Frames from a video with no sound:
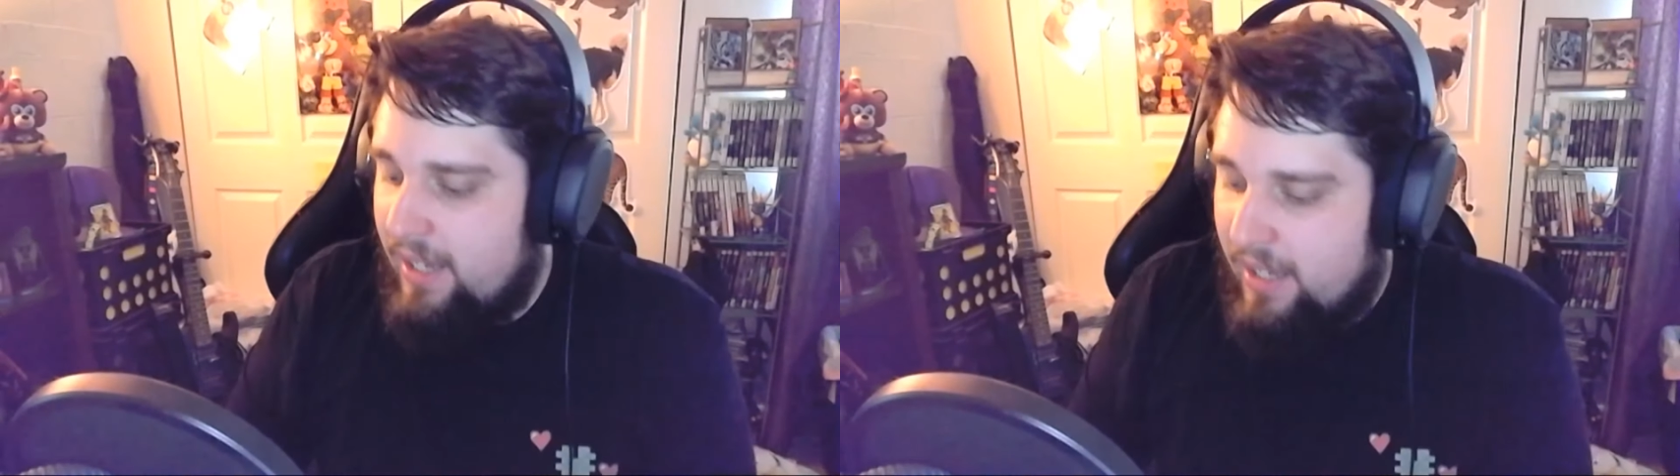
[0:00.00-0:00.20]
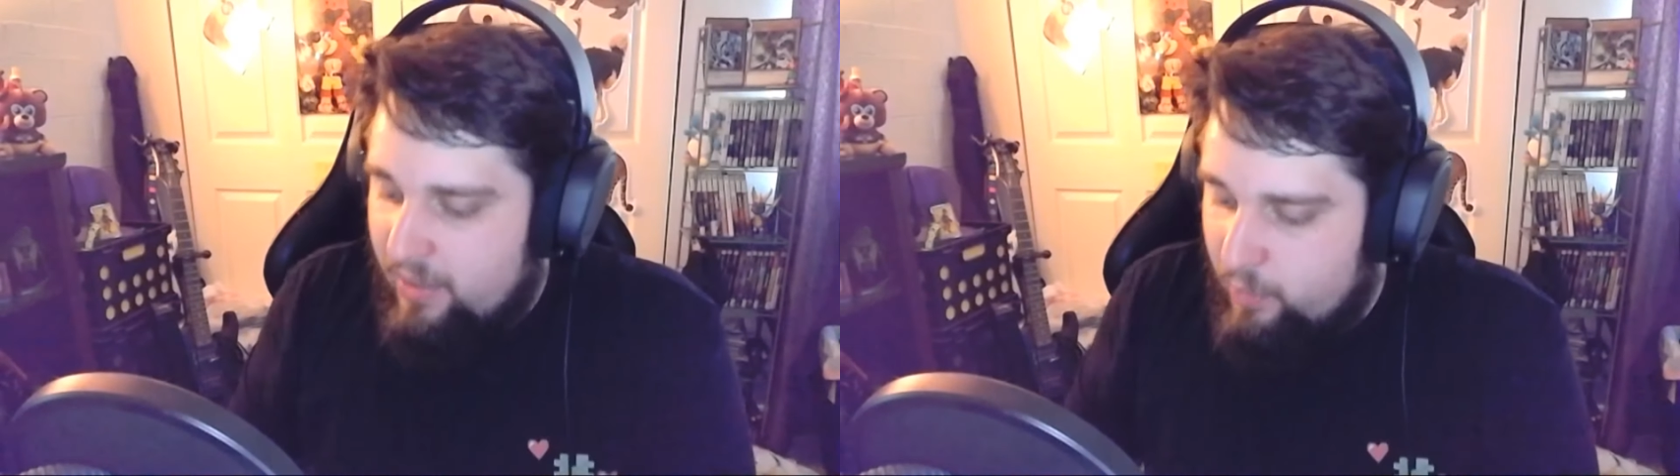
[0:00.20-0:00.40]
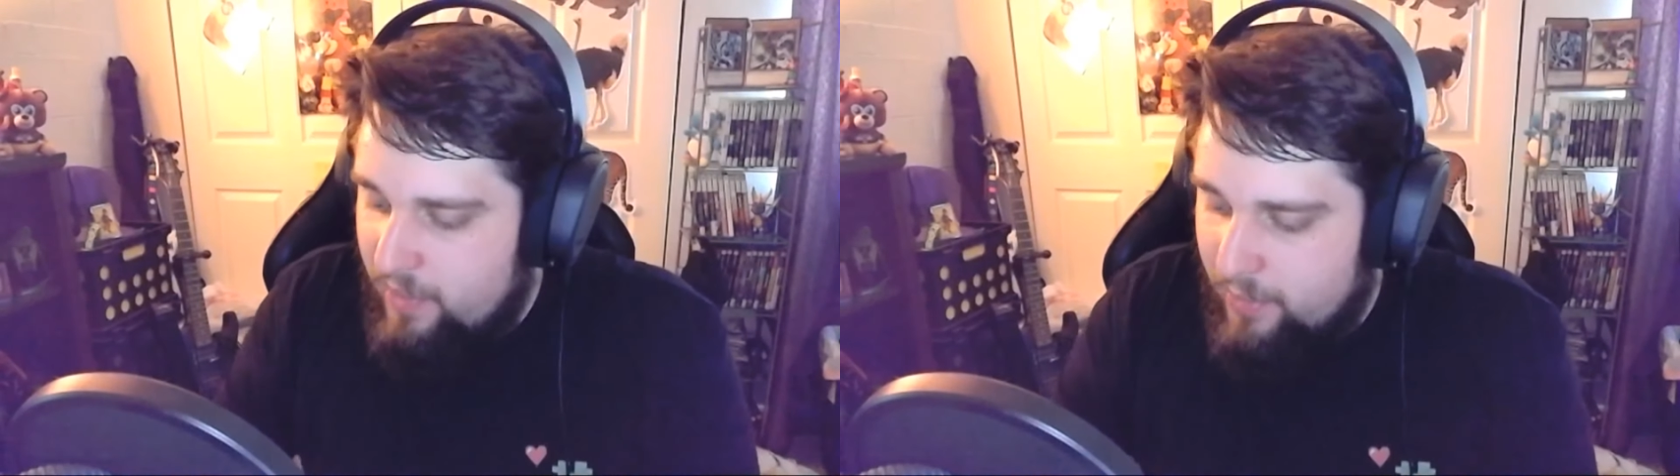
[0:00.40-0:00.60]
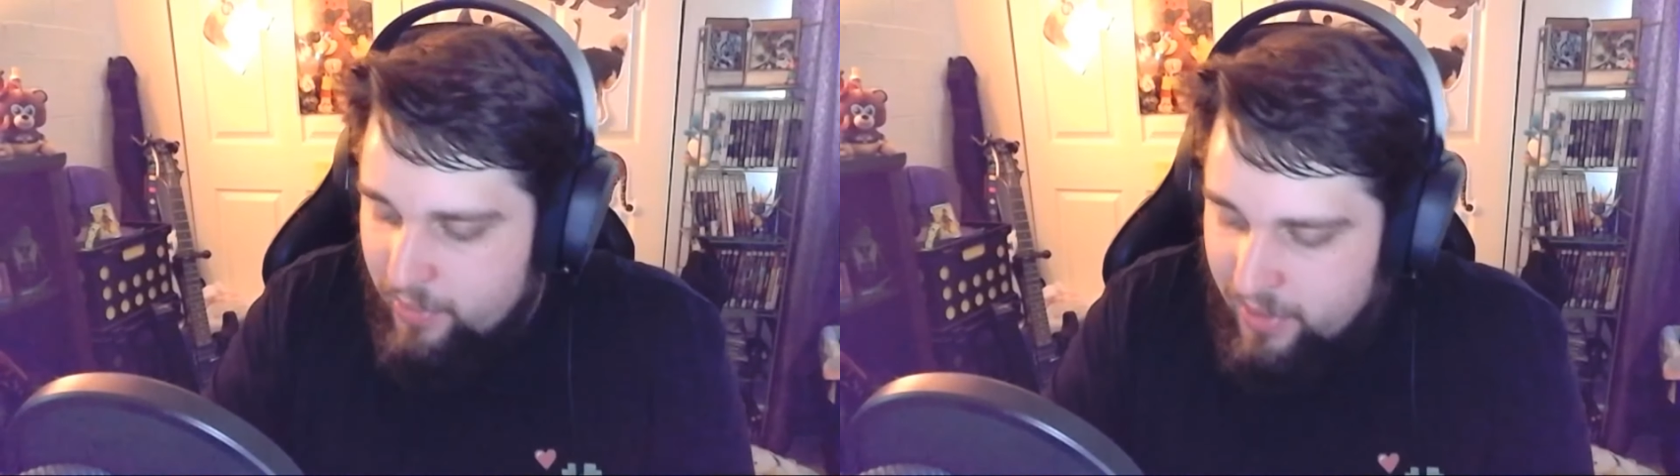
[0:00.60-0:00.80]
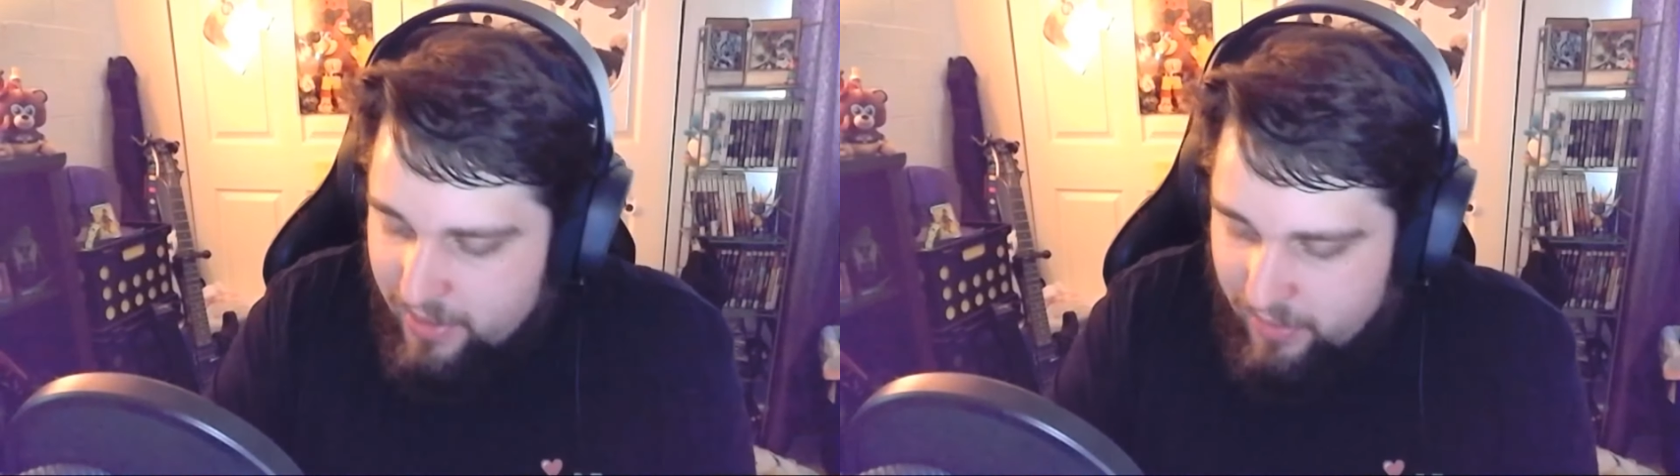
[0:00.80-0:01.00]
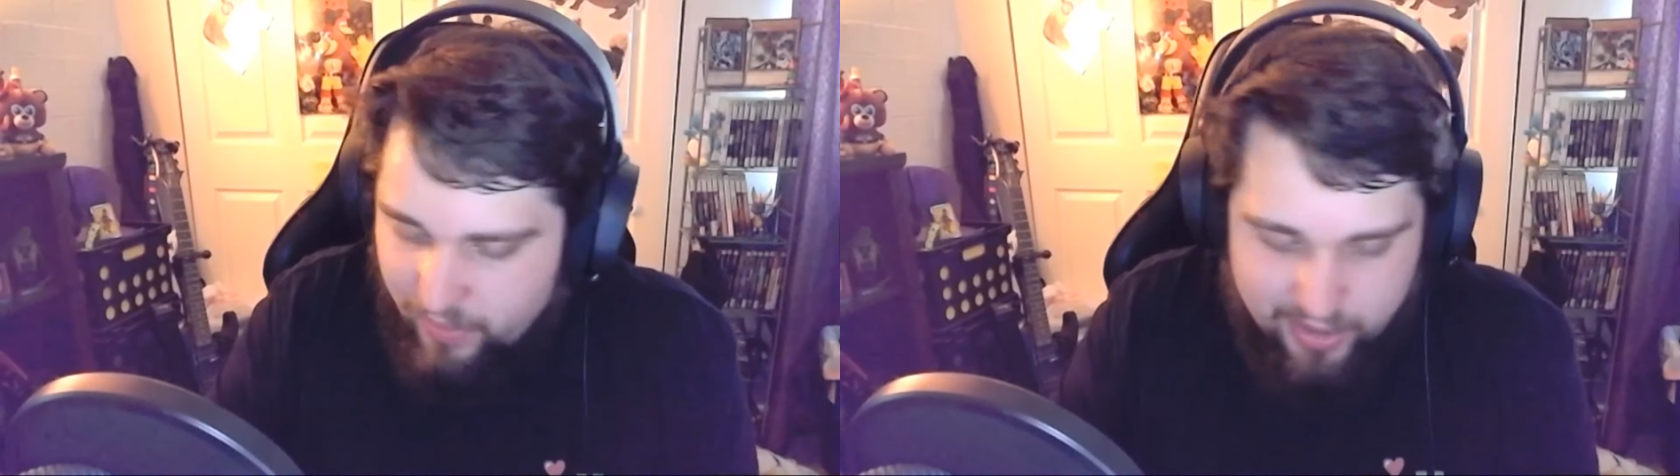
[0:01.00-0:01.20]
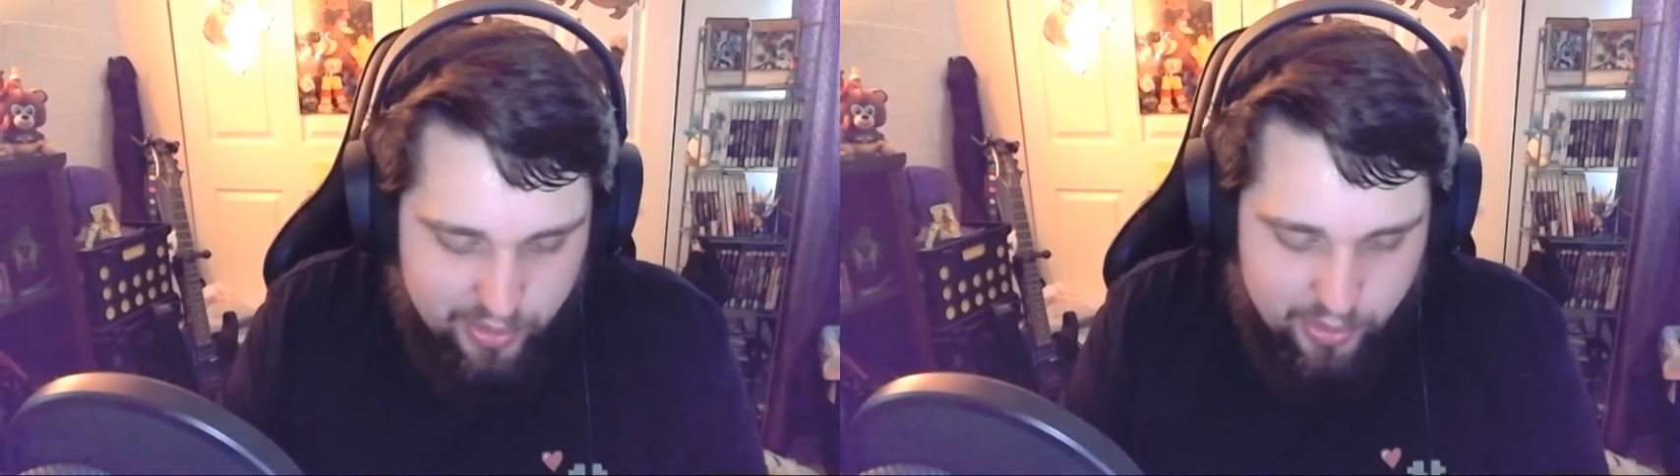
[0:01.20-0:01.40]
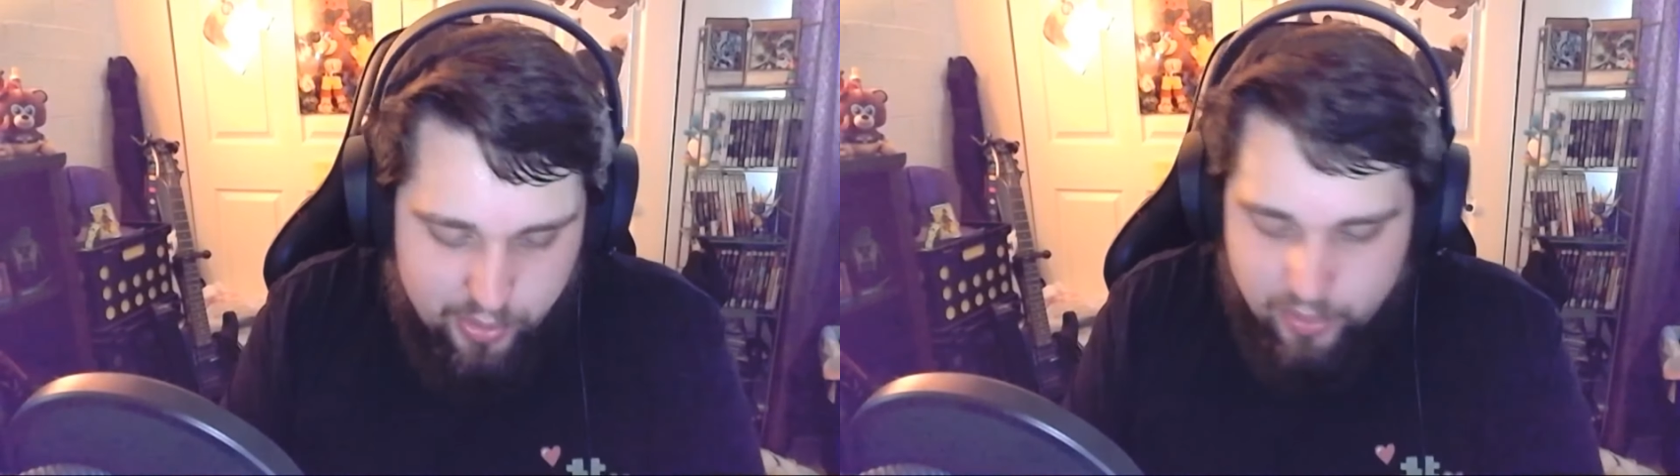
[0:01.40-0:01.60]
Weevil and
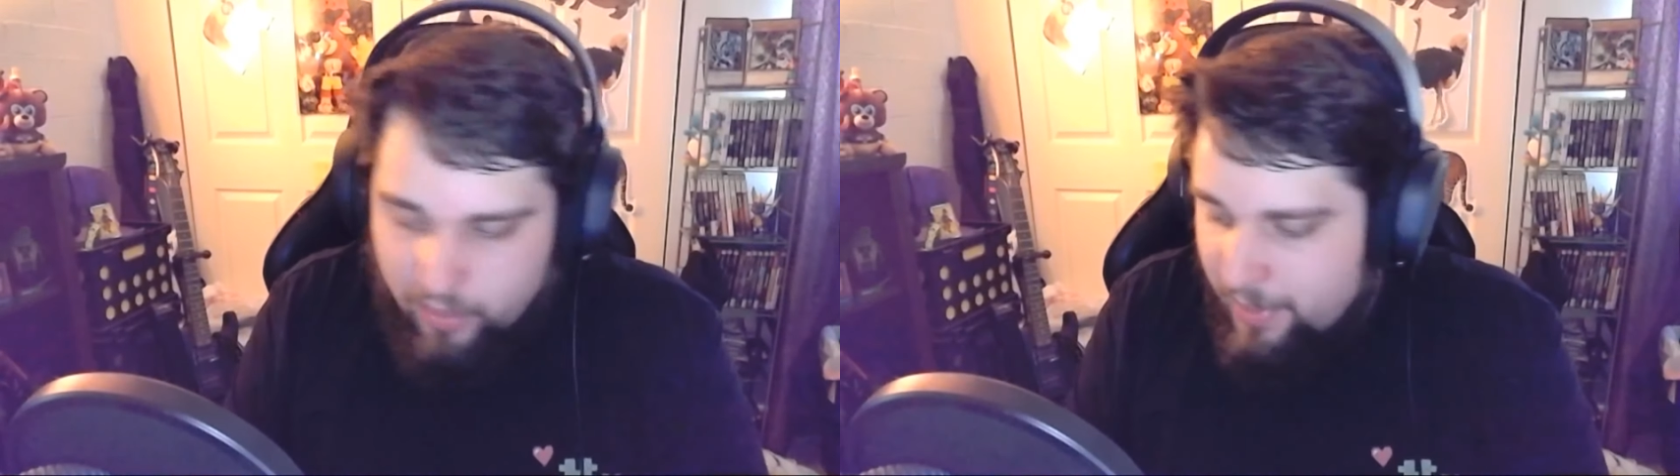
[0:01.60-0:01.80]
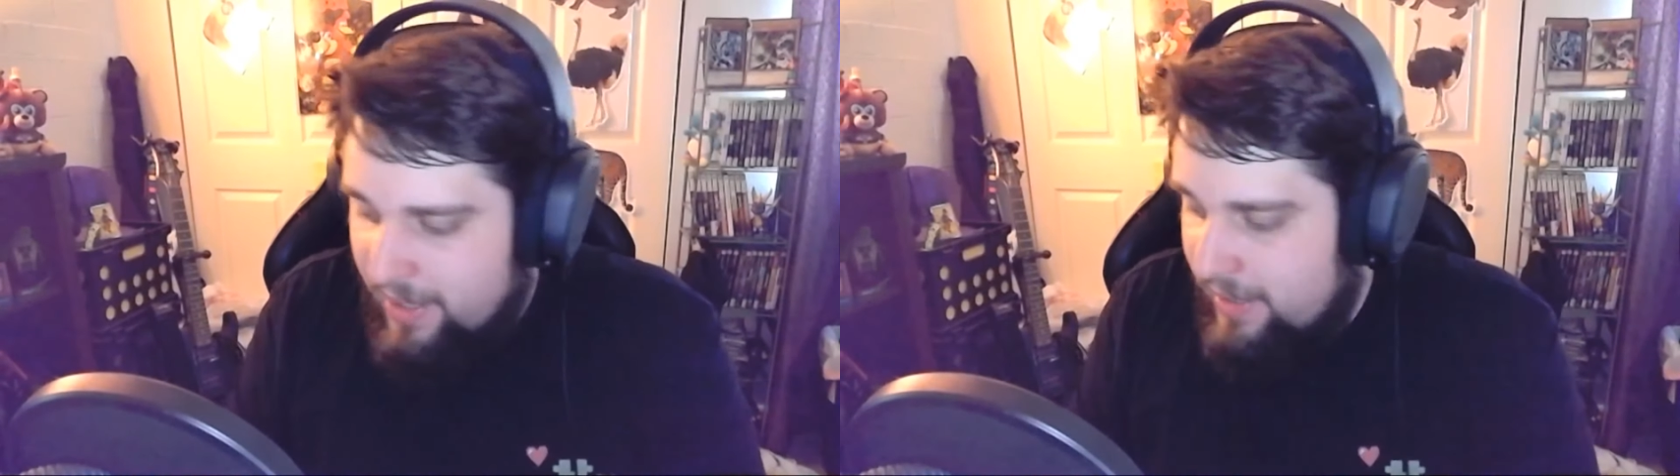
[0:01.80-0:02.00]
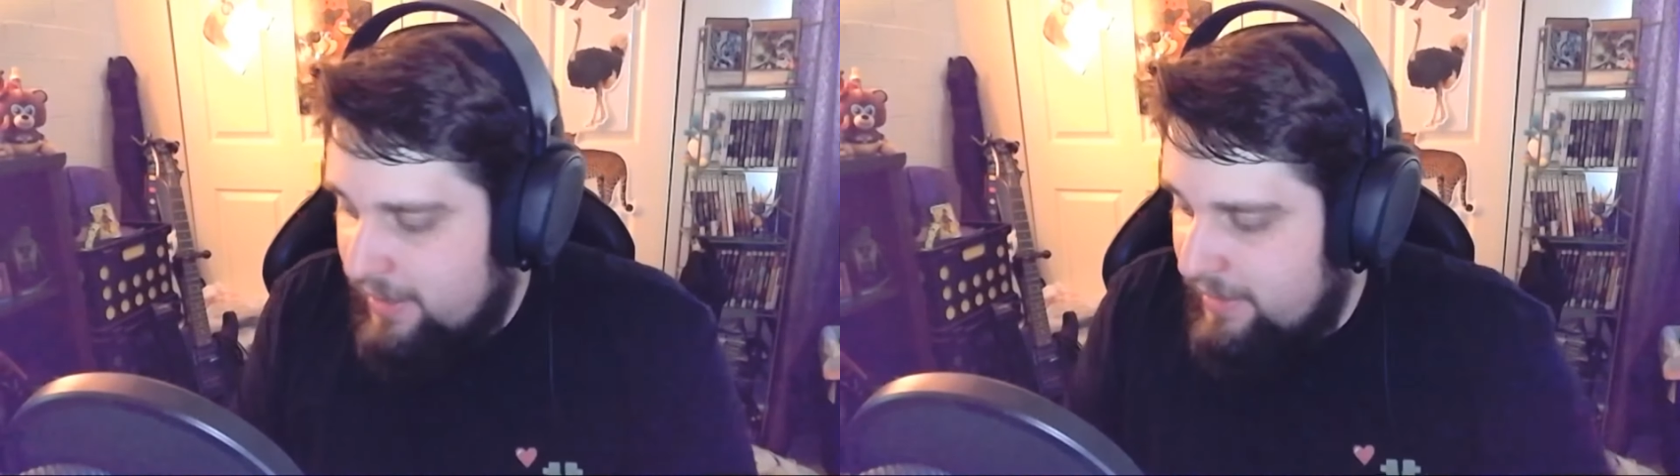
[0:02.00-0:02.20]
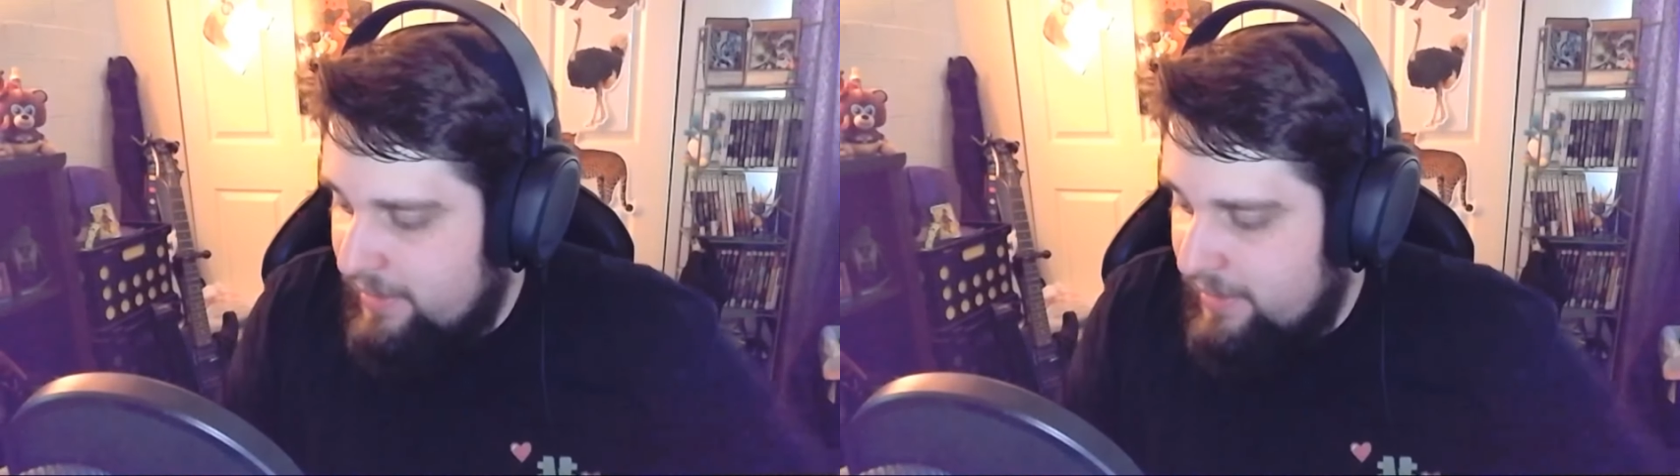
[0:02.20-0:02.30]
Rex are cool, but,